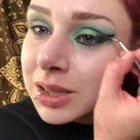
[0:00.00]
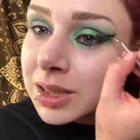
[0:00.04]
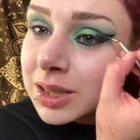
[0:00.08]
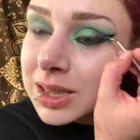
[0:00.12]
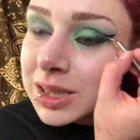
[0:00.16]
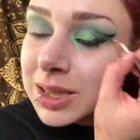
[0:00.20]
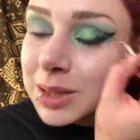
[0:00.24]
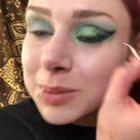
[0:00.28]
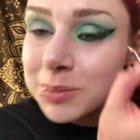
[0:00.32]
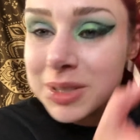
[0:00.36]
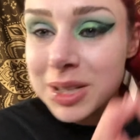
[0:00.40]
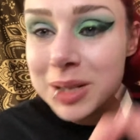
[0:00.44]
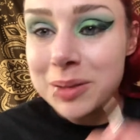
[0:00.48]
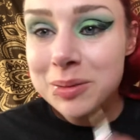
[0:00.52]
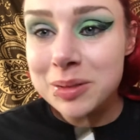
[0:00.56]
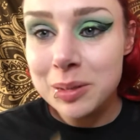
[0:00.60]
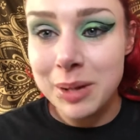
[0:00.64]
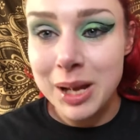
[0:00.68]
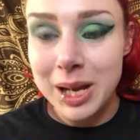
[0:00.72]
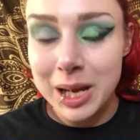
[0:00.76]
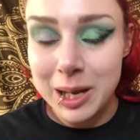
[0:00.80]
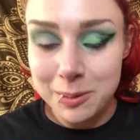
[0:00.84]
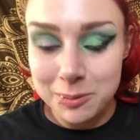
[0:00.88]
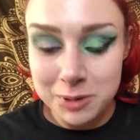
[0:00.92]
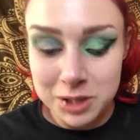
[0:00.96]
Sometimes
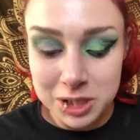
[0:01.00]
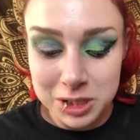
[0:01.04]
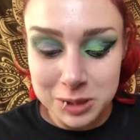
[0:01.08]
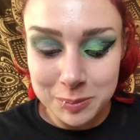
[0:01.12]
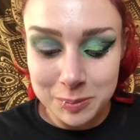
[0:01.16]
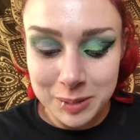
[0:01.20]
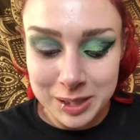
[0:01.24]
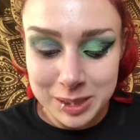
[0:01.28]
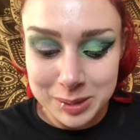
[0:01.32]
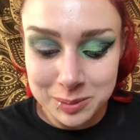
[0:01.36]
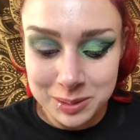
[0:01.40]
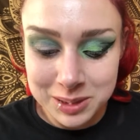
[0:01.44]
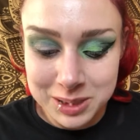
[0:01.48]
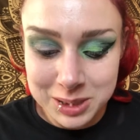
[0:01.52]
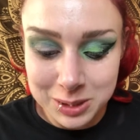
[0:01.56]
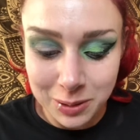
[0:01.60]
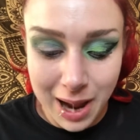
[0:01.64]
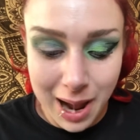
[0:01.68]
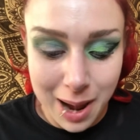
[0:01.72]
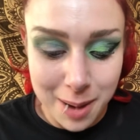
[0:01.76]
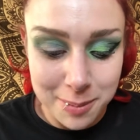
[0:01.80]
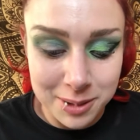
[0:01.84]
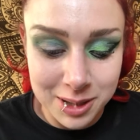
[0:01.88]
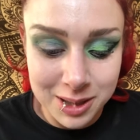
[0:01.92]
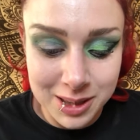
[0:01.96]
makeup just makes me so
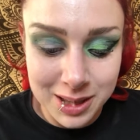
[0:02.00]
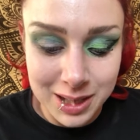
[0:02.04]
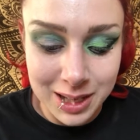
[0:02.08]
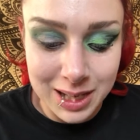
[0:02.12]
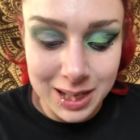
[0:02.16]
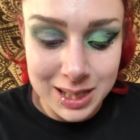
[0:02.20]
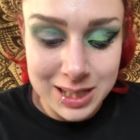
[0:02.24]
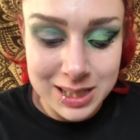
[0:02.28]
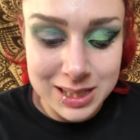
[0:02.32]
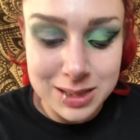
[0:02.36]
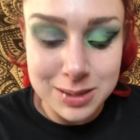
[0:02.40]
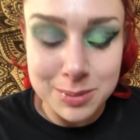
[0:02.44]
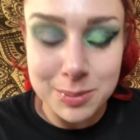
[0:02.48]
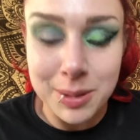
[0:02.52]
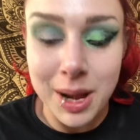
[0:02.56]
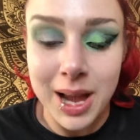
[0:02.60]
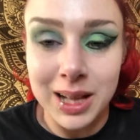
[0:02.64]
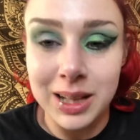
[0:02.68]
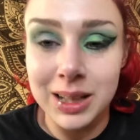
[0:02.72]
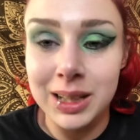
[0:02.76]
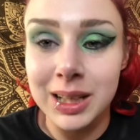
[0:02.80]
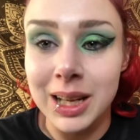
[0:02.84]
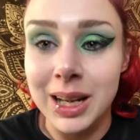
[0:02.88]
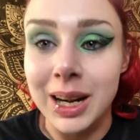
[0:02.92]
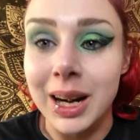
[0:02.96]
happy that I
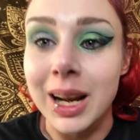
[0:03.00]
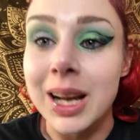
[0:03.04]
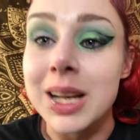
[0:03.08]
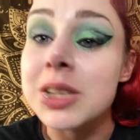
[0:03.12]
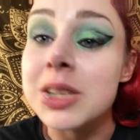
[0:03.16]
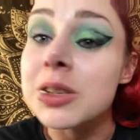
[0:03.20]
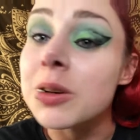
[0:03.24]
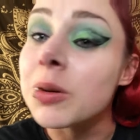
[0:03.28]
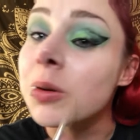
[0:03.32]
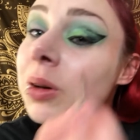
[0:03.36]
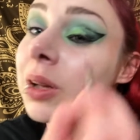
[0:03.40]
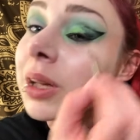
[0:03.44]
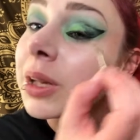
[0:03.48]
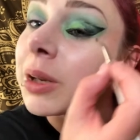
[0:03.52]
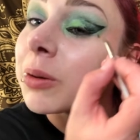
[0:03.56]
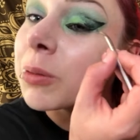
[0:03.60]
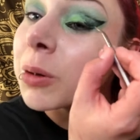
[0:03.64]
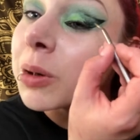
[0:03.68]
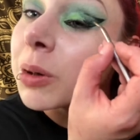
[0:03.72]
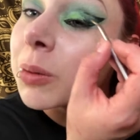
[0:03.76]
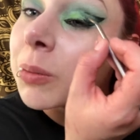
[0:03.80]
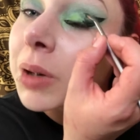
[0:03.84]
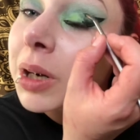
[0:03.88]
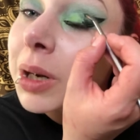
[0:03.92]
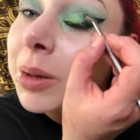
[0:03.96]
smile and I totally
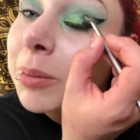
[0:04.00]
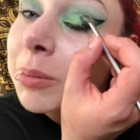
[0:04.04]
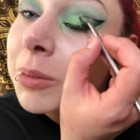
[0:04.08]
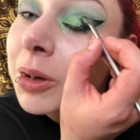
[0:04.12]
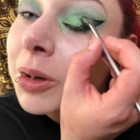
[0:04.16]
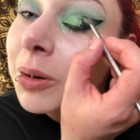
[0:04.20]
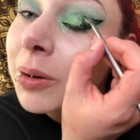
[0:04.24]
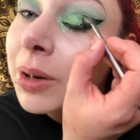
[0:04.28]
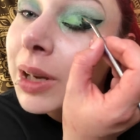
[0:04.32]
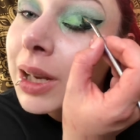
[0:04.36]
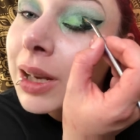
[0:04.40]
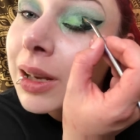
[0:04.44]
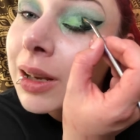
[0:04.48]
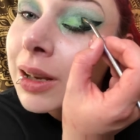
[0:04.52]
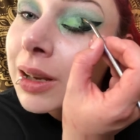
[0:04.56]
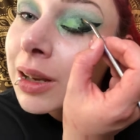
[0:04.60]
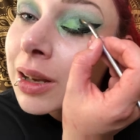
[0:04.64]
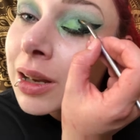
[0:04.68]
ruin what I'm doing.